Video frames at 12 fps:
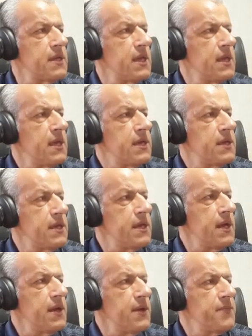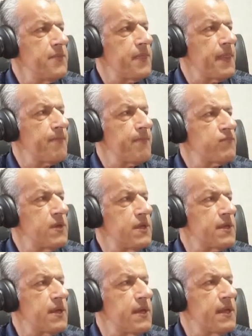here, ethane
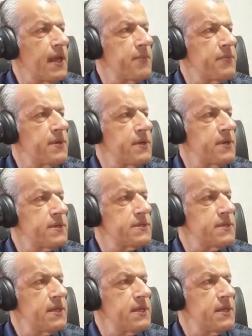appears here.